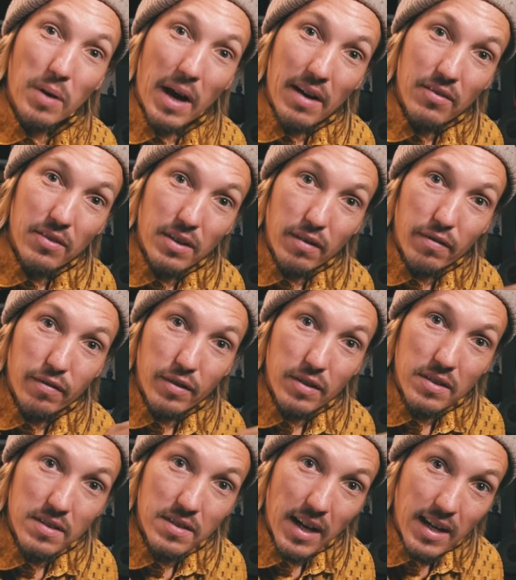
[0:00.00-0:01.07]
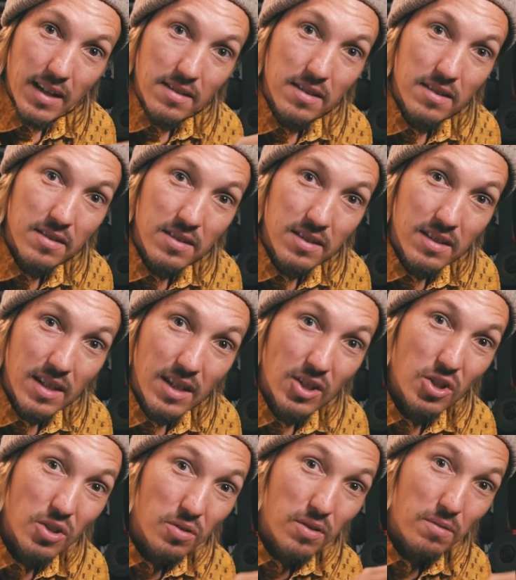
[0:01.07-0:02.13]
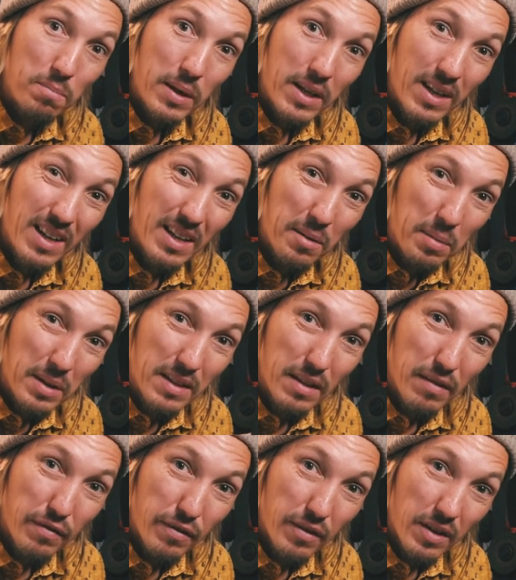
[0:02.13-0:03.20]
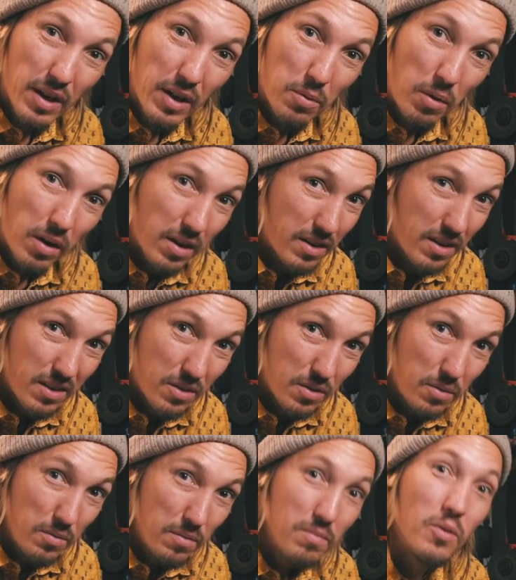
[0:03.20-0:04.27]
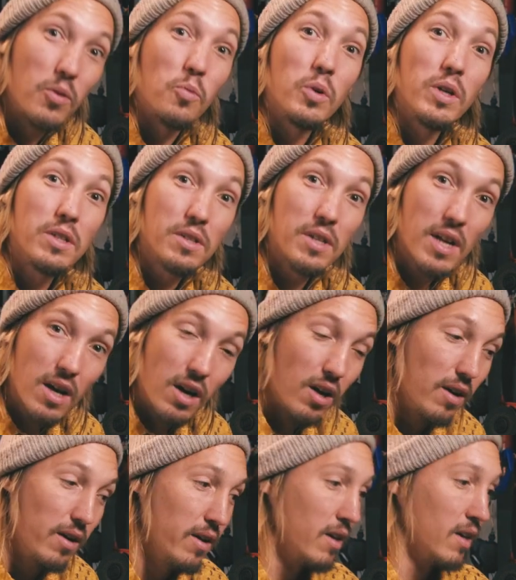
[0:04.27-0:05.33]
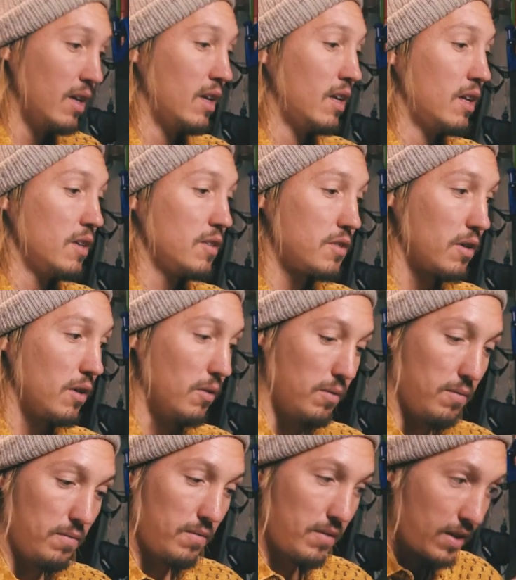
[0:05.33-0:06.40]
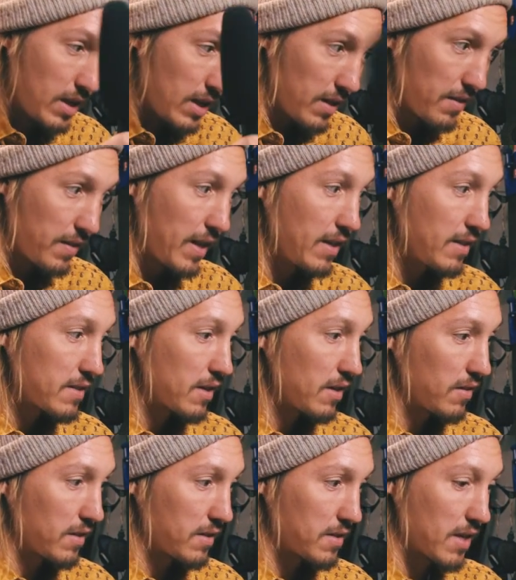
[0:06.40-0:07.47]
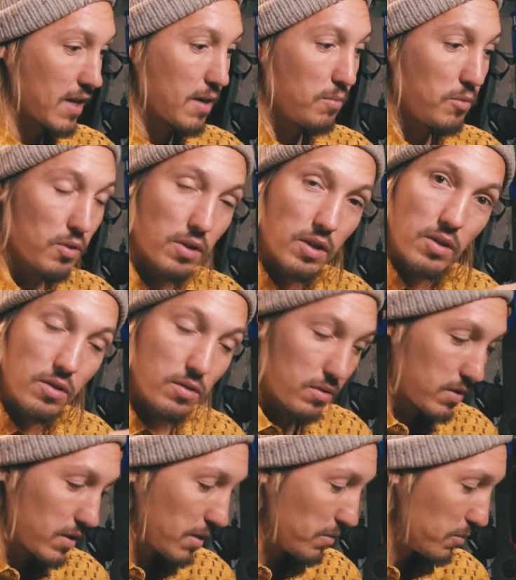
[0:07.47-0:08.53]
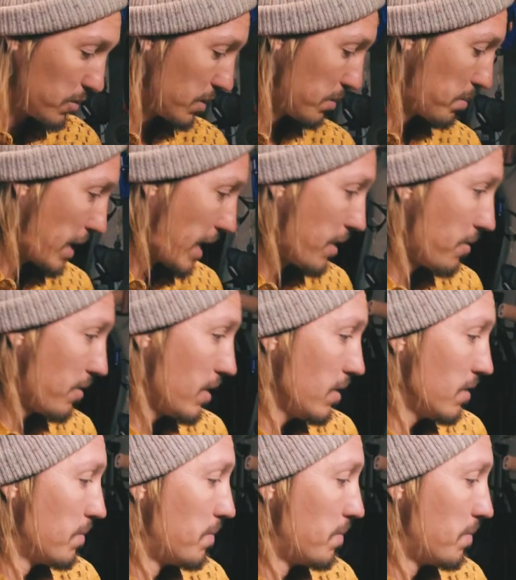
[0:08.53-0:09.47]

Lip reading: have different sizes. They should be a little bit different in quality too, which they are. So these are the same. You can use them with battery.